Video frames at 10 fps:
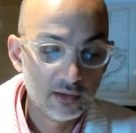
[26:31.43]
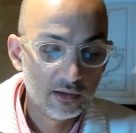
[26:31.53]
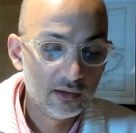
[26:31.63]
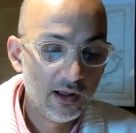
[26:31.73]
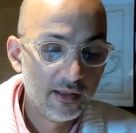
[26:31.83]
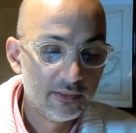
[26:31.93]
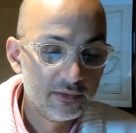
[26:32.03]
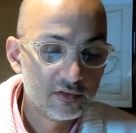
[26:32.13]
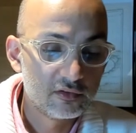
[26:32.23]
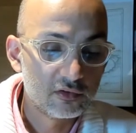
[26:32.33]
and
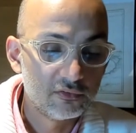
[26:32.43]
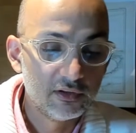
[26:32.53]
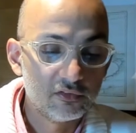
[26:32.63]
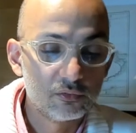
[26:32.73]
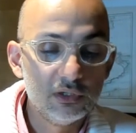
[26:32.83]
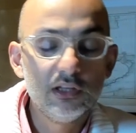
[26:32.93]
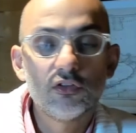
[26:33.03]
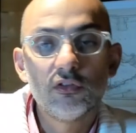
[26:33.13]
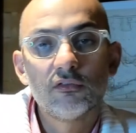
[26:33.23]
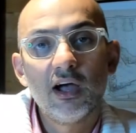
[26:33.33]
this is of x, we need to
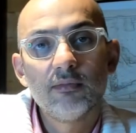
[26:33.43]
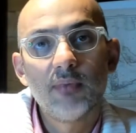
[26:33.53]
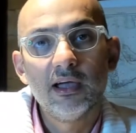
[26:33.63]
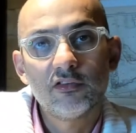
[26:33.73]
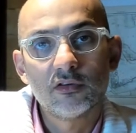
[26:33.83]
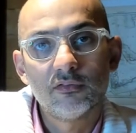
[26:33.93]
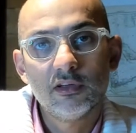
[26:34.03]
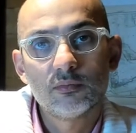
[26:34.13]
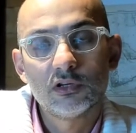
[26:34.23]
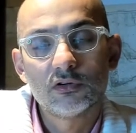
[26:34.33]
divide by s of x,
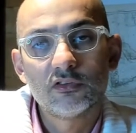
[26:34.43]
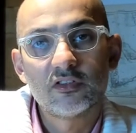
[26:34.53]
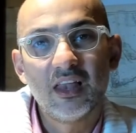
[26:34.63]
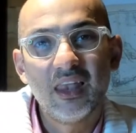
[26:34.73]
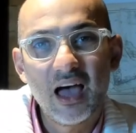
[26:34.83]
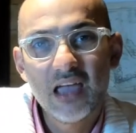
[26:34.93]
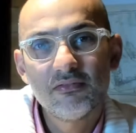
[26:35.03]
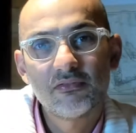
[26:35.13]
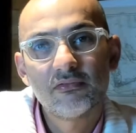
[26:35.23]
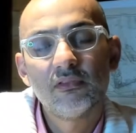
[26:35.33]
because the
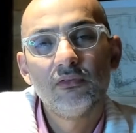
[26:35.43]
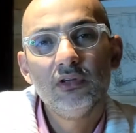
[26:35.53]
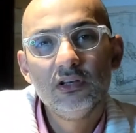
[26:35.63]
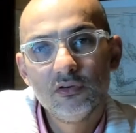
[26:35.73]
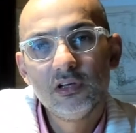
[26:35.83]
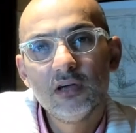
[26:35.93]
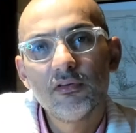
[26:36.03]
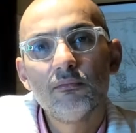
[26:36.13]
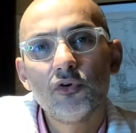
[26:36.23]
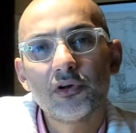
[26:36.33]
life, we given
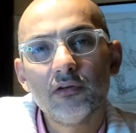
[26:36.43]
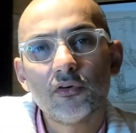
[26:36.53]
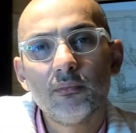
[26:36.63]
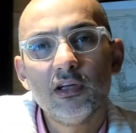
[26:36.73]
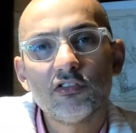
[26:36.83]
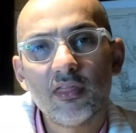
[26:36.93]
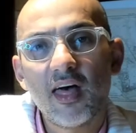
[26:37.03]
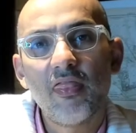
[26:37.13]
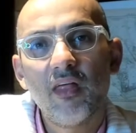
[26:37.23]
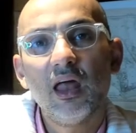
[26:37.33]
more information
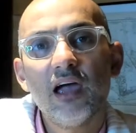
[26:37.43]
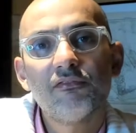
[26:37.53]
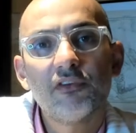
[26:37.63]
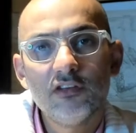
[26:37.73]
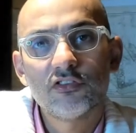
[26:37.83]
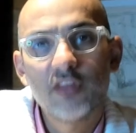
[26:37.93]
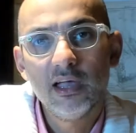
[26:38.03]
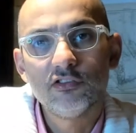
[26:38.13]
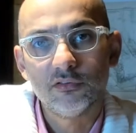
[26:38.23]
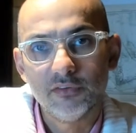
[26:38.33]
that the life reached the
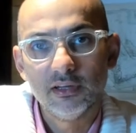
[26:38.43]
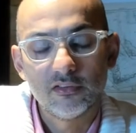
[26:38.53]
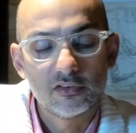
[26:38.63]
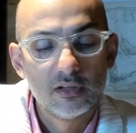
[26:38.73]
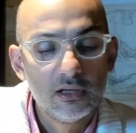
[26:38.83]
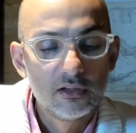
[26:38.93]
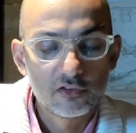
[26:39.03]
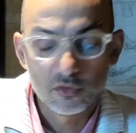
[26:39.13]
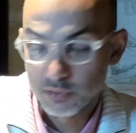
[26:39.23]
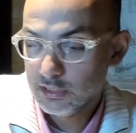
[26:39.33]
age of x, so
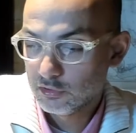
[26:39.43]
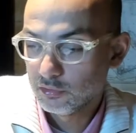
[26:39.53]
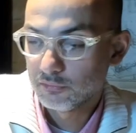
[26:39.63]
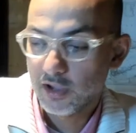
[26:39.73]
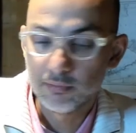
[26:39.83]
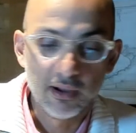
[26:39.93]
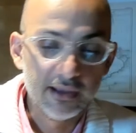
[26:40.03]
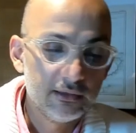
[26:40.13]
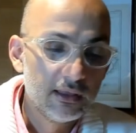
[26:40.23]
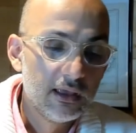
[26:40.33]
we need to divide by
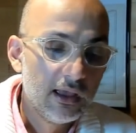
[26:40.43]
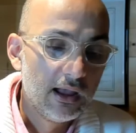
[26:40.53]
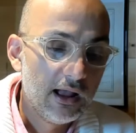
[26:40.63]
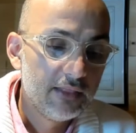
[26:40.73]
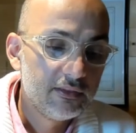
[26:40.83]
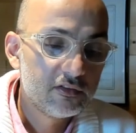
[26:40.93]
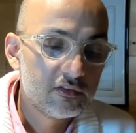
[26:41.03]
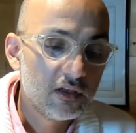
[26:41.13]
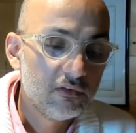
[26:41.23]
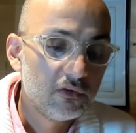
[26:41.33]
it, and this is
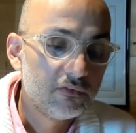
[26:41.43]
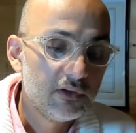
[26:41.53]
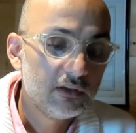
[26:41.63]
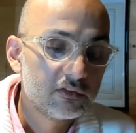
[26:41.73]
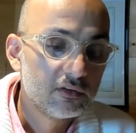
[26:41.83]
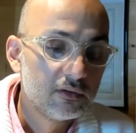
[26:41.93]
f of x,